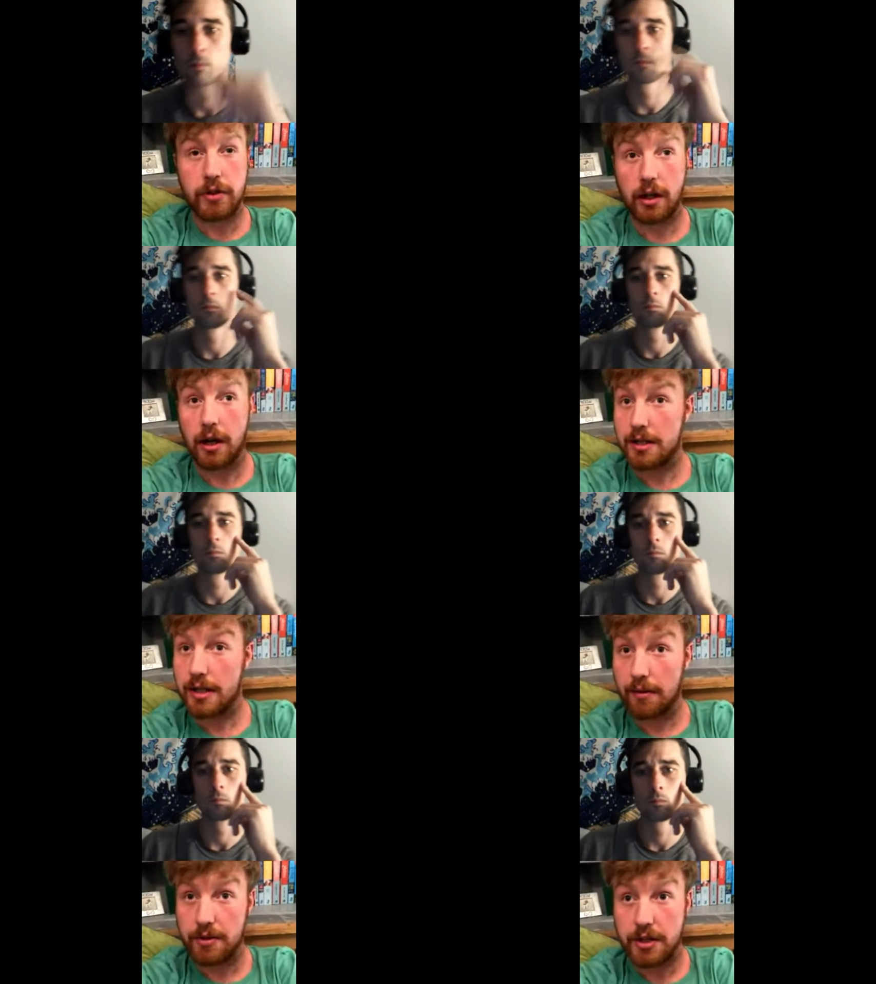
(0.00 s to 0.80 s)
Speaker 1: I'd say
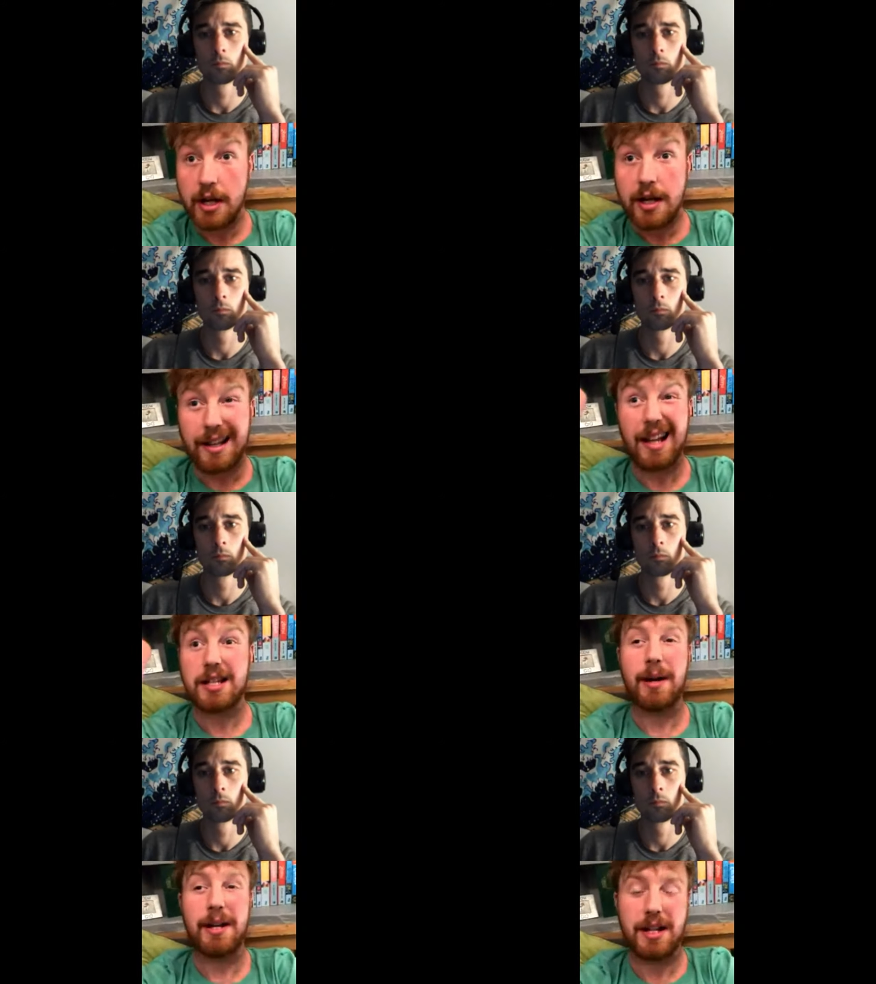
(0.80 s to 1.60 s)
was the last time I
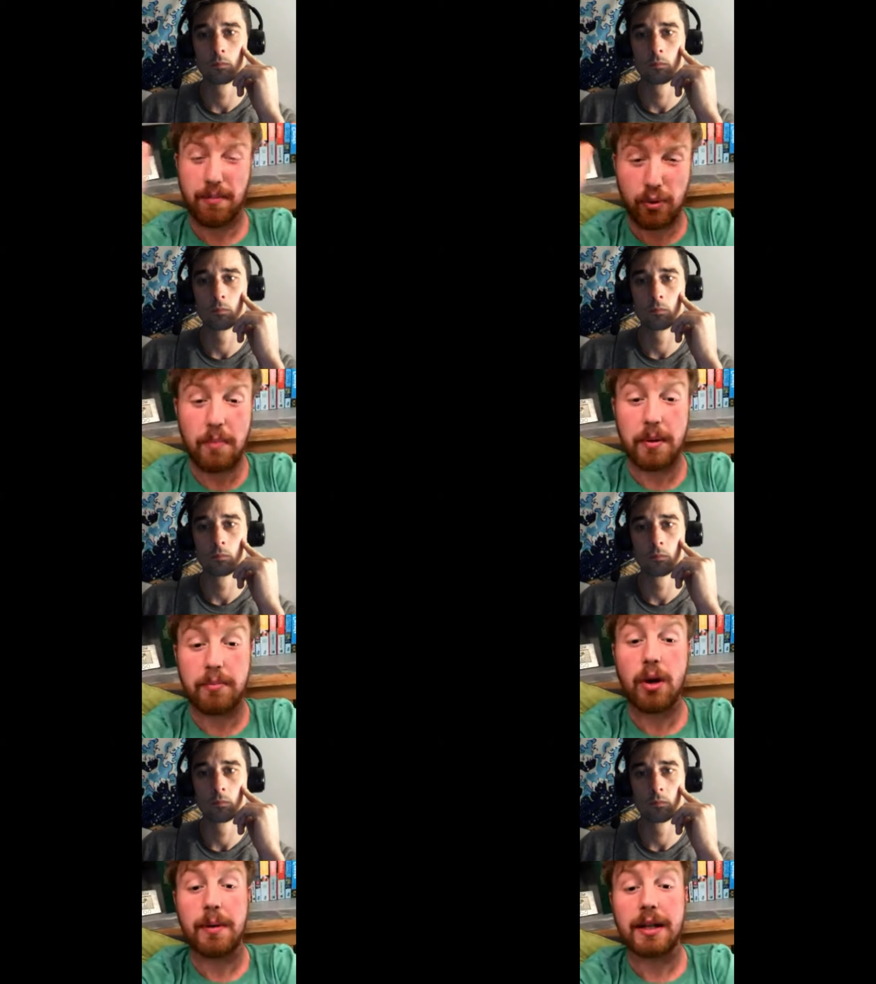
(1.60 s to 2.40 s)
did a proper
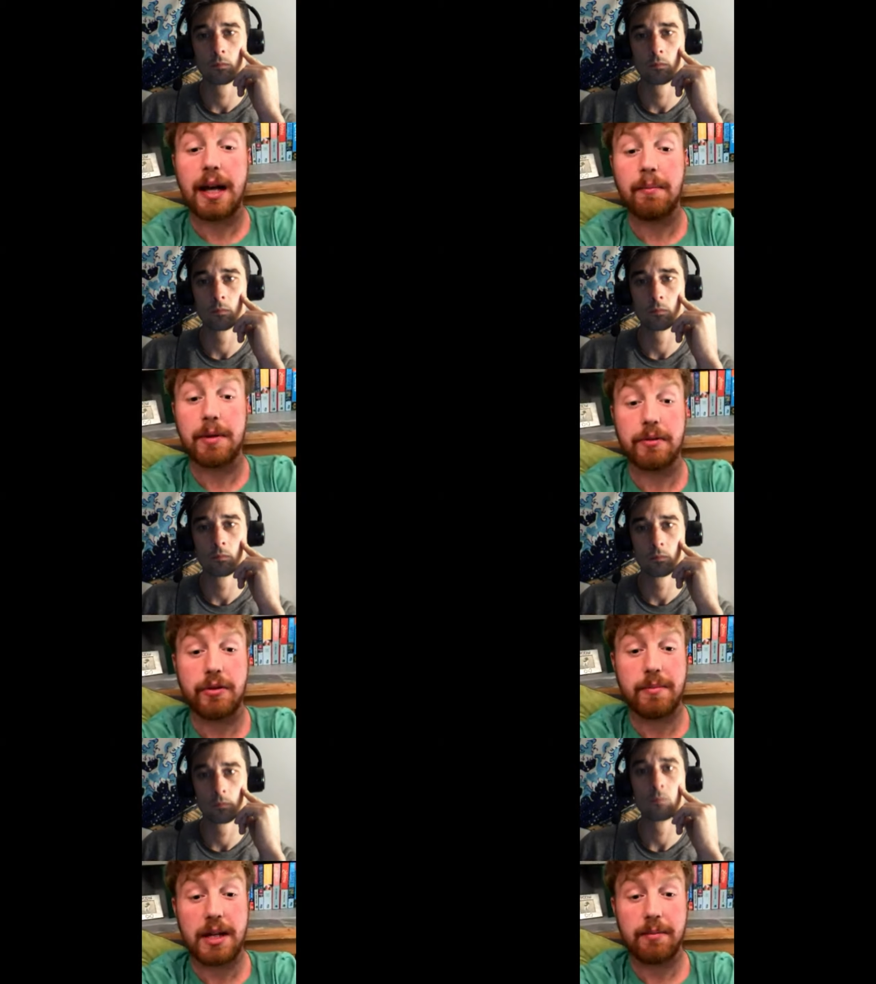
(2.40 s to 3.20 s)
proper camp, and it was with
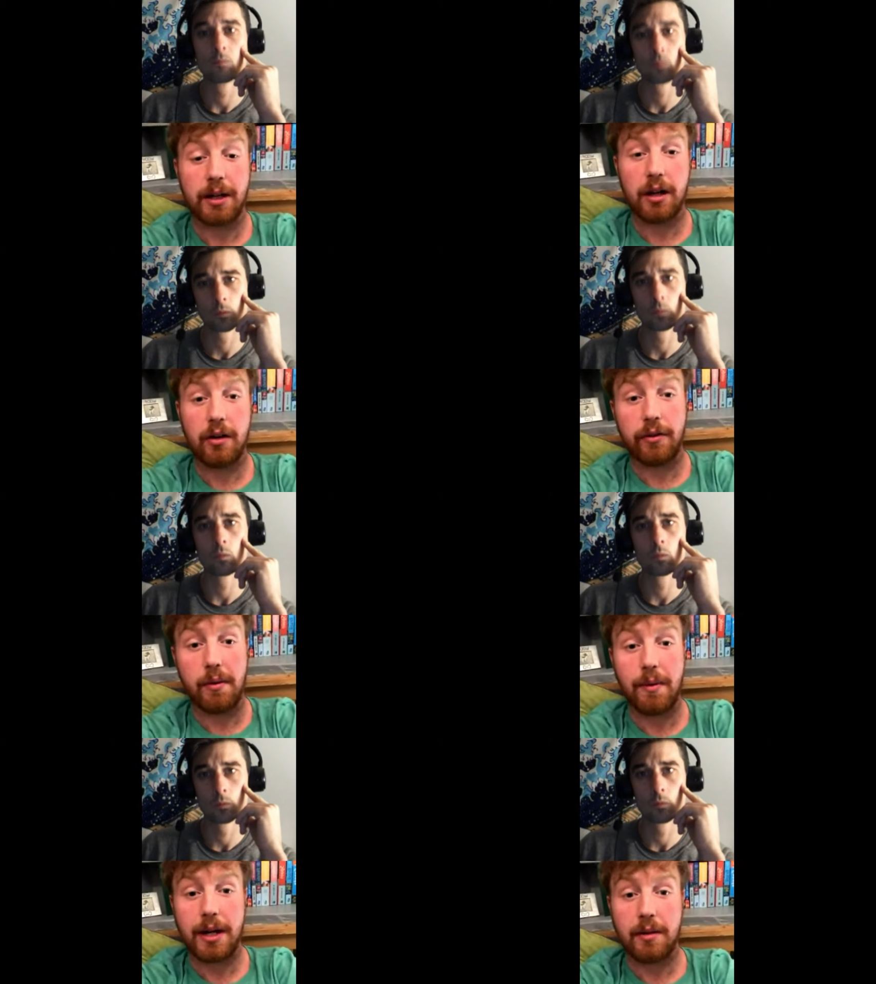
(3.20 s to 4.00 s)
me and my girlfriend. We
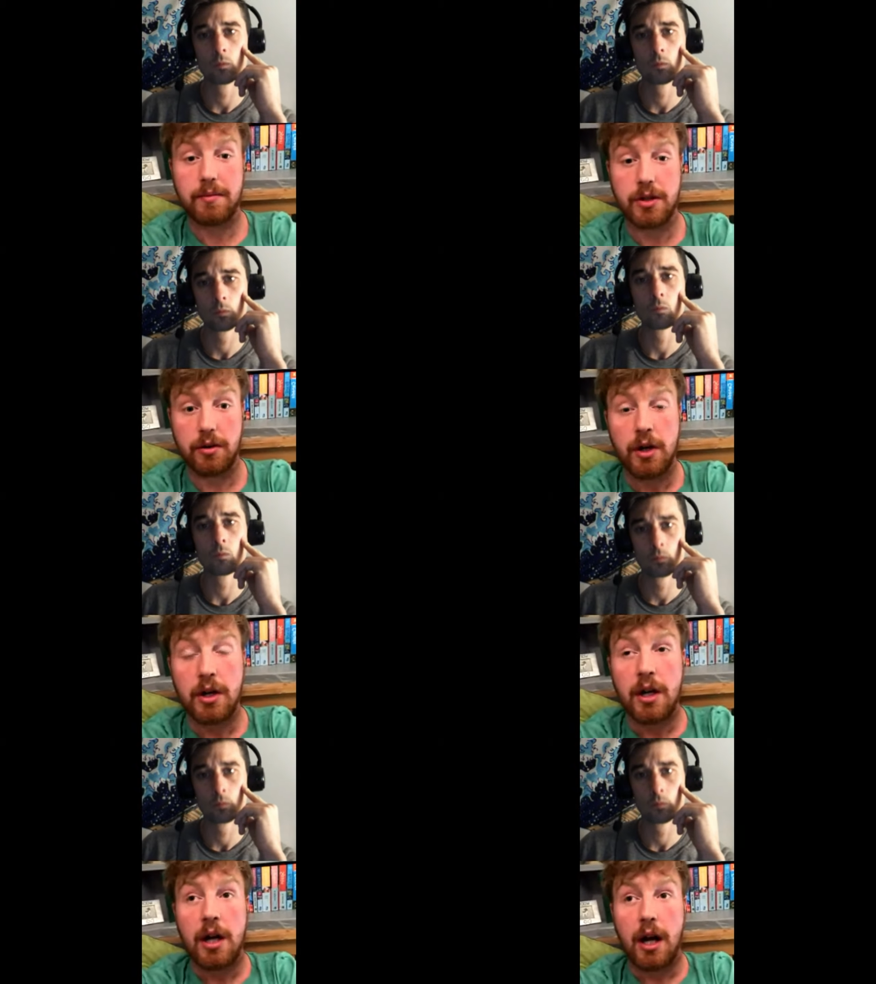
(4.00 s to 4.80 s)
went up to
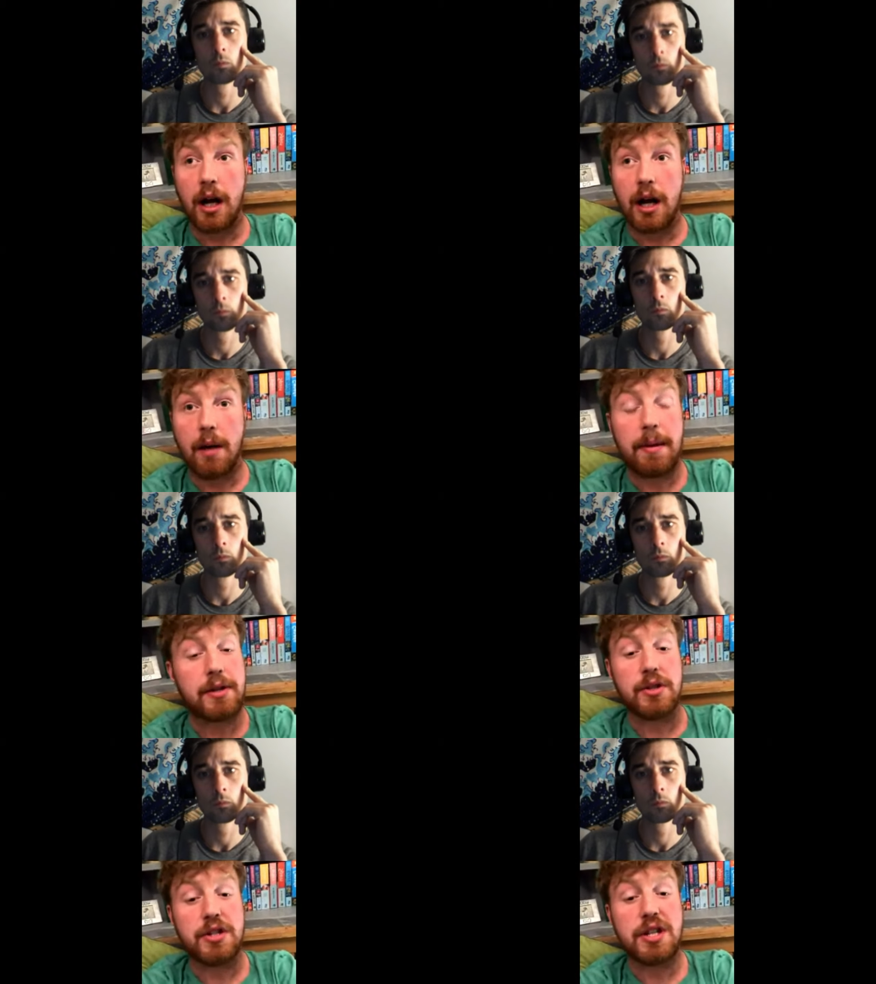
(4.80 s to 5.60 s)
uh, a place called
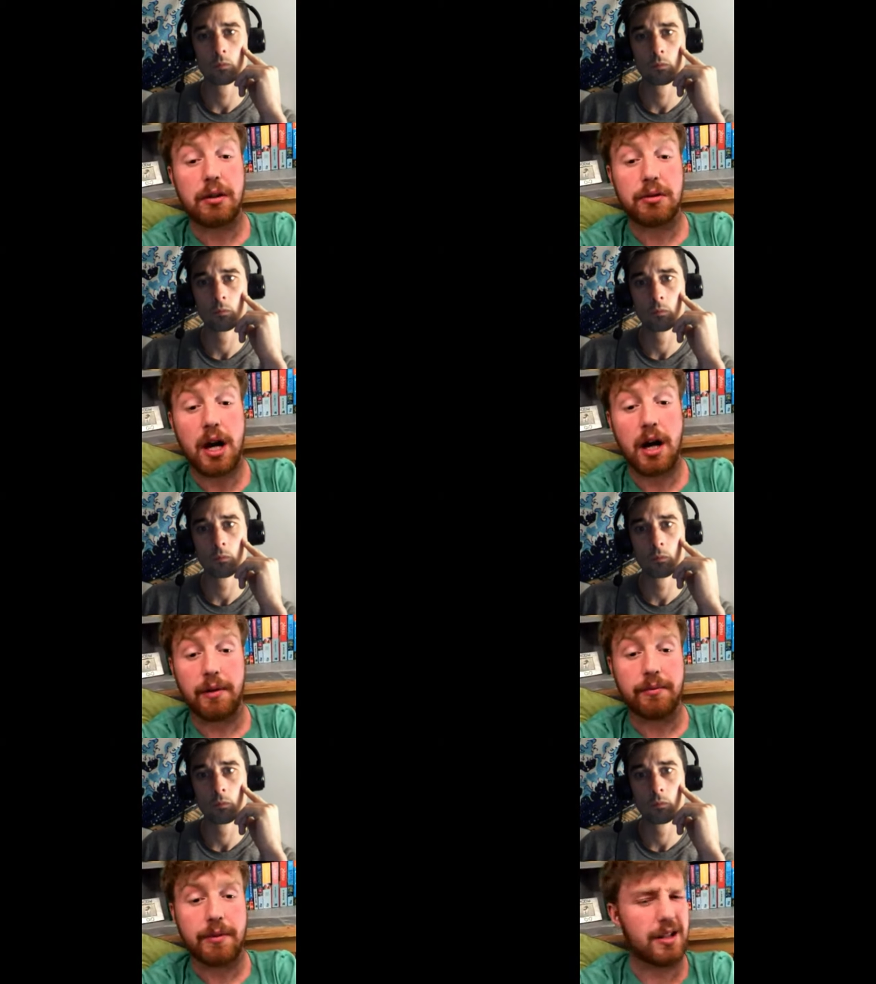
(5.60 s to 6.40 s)
Stickle Tarn.
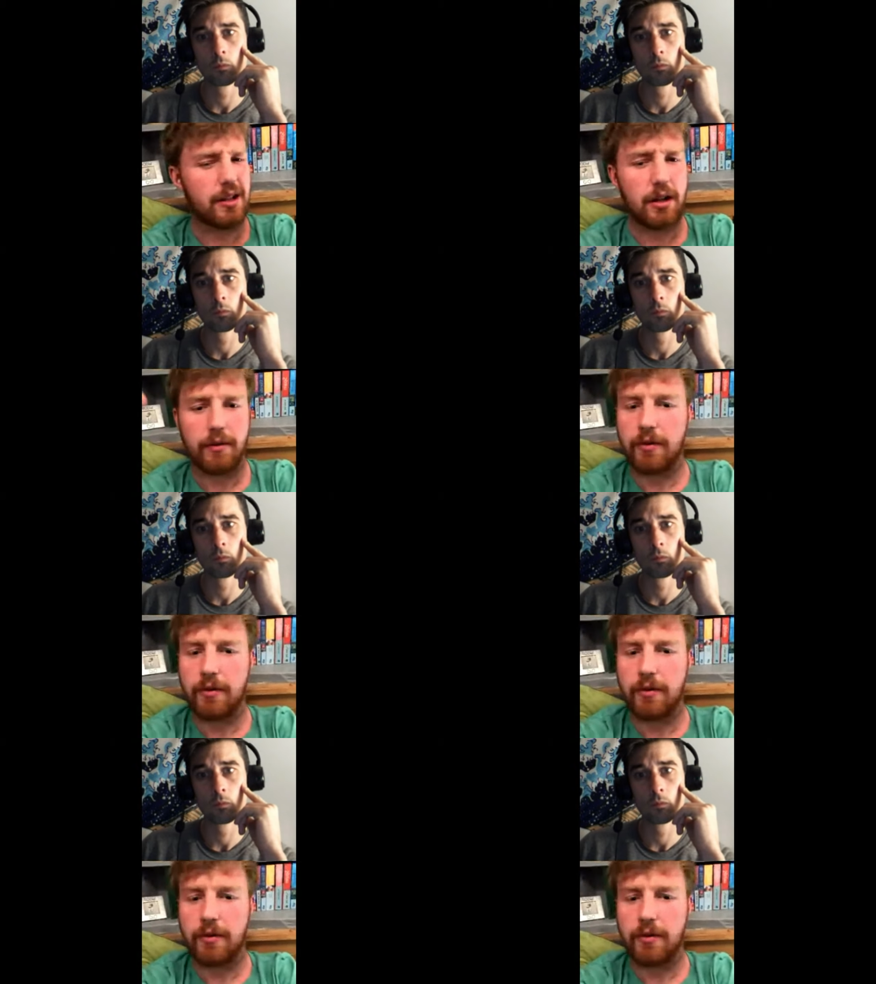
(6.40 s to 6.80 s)
There's a lot of